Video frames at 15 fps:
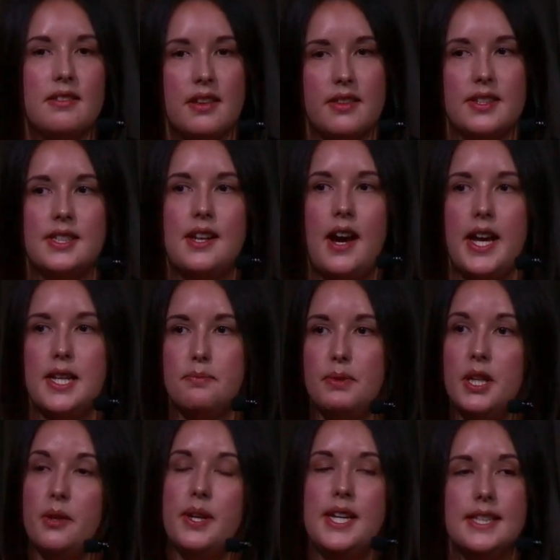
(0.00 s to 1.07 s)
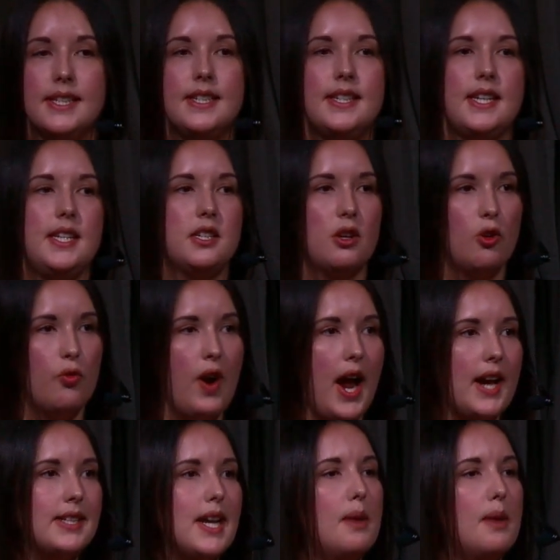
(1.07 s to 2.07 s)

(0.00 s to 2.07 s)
that the sky is blue, is indeed correct.